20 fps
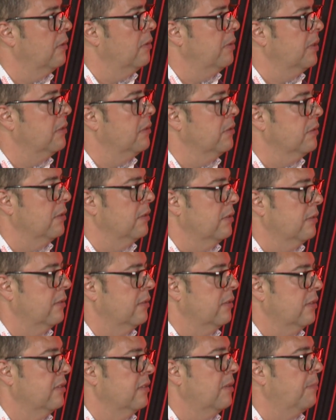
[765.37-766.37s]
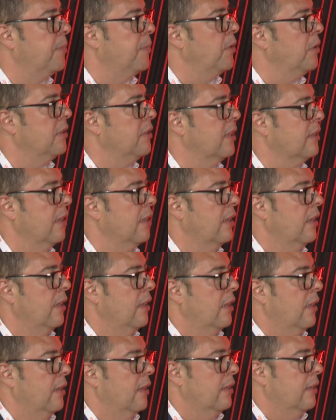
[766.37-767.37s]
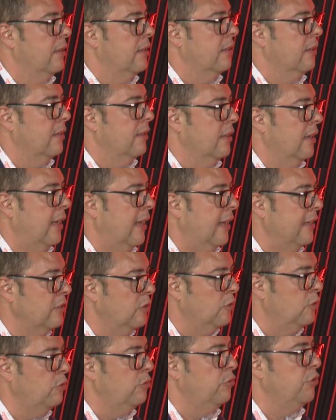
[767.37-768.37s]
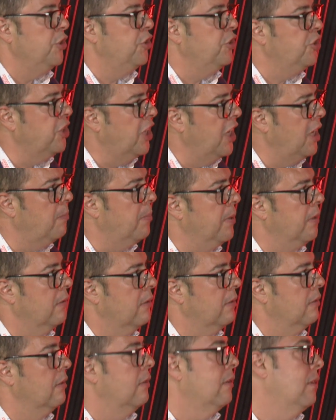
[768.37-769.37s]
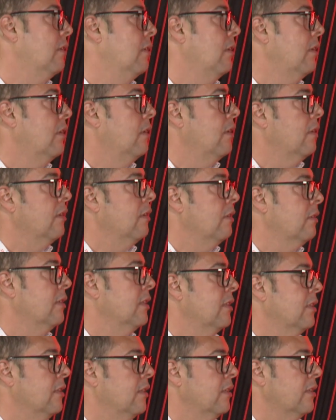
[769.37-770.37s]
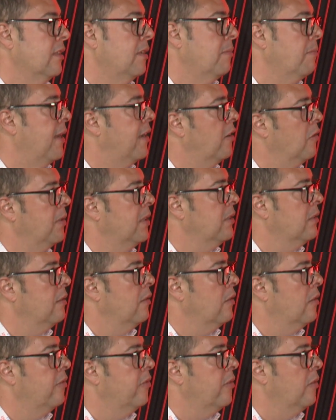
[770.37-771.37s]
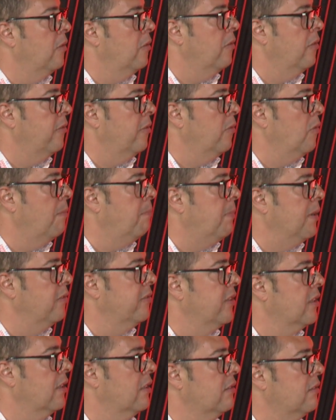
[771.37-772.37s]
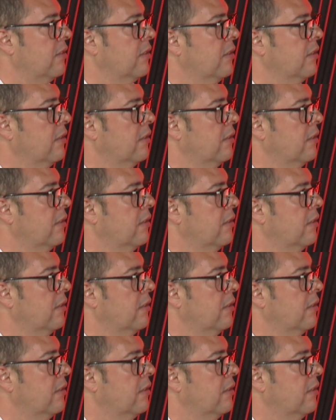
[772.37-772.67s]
Because it's a project that has to reshape the environment of one part of the country.